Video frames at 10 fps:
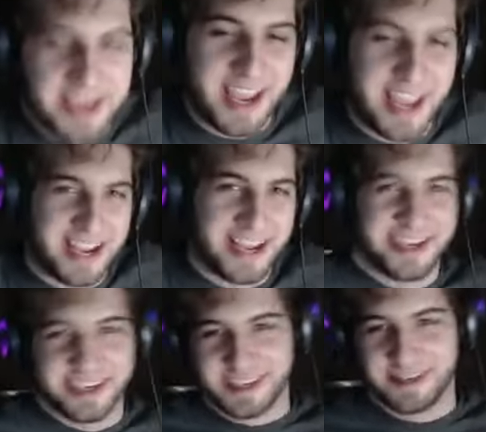
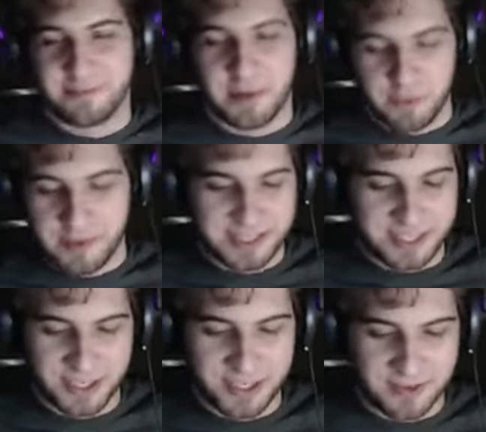and my roommates
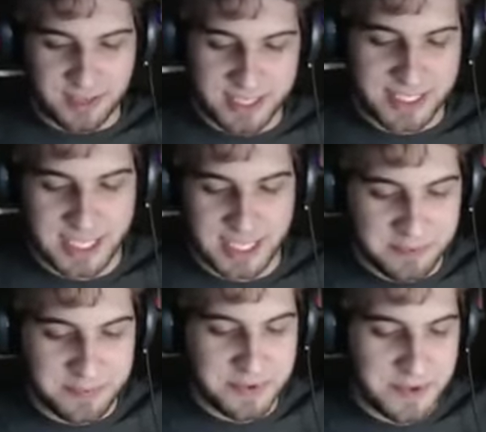are asleep,
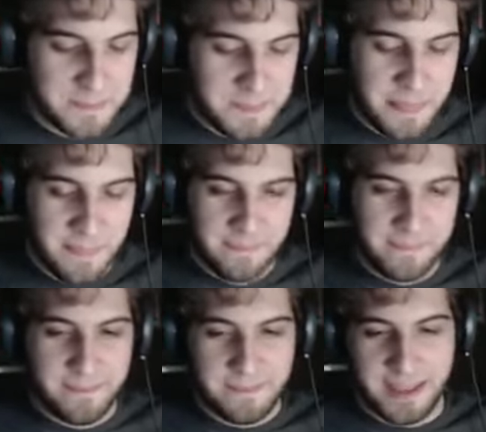
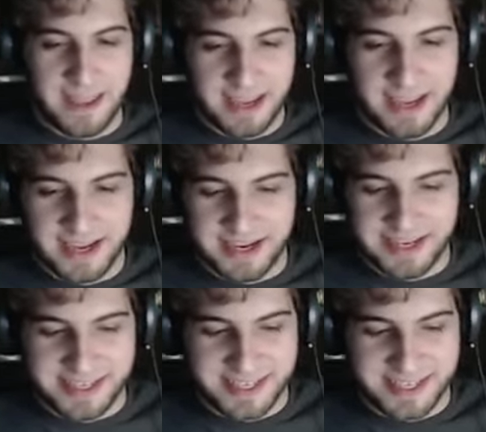and